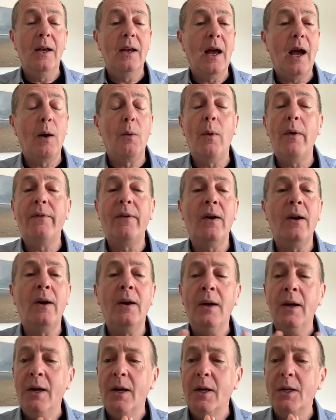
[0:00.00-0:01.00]

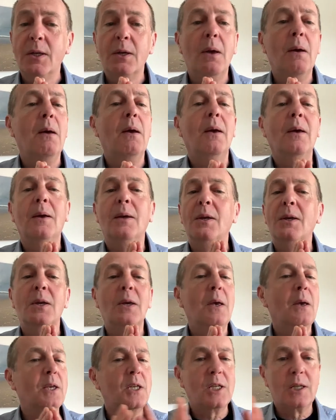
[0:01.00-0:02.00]
however
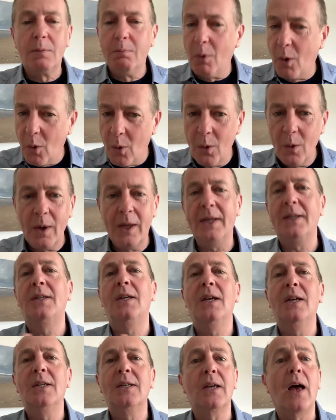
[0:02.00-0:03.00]
small it
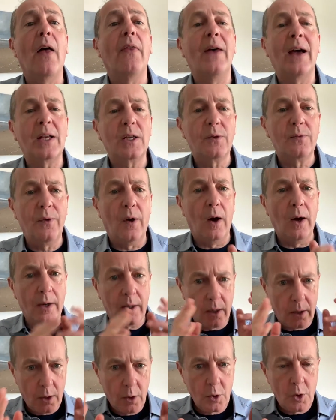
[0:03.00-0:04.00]
is, that's
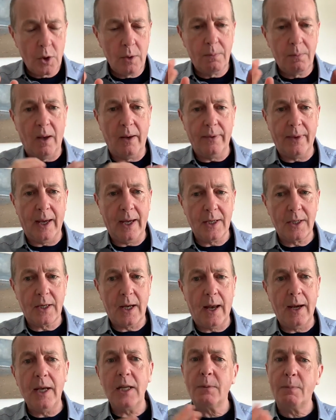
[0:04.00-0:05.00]
fine. YouTube like that.
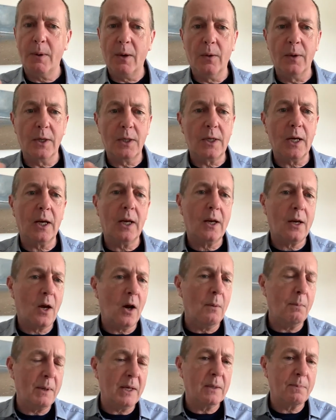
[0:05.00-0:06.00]
And let's be honest, it
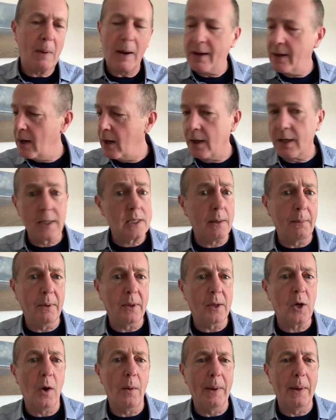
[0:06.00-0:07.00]
can't be as banal as some of
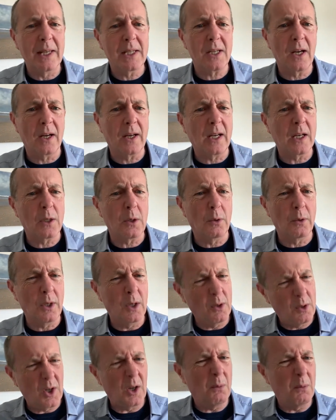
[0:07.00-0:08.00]
the comments I get on
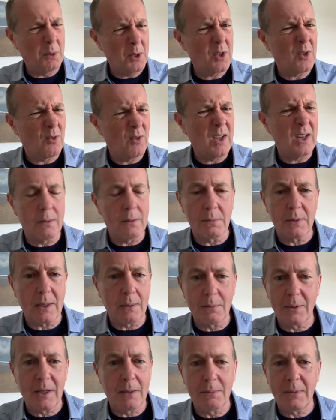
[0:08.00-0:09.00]
YouTube. You should read them
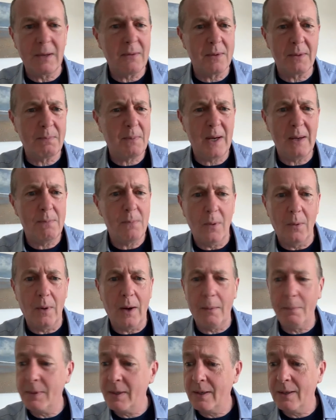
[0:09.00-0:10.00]
sometimes. There is people,
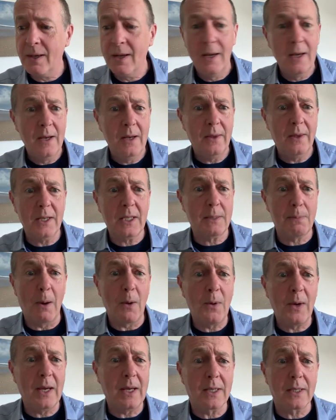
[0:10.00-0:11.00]
I mean, they're
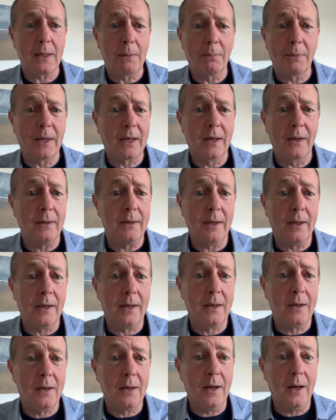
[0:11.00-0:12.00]
smoking something, I
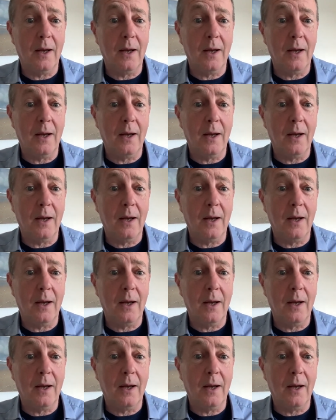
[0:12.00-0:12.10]
think,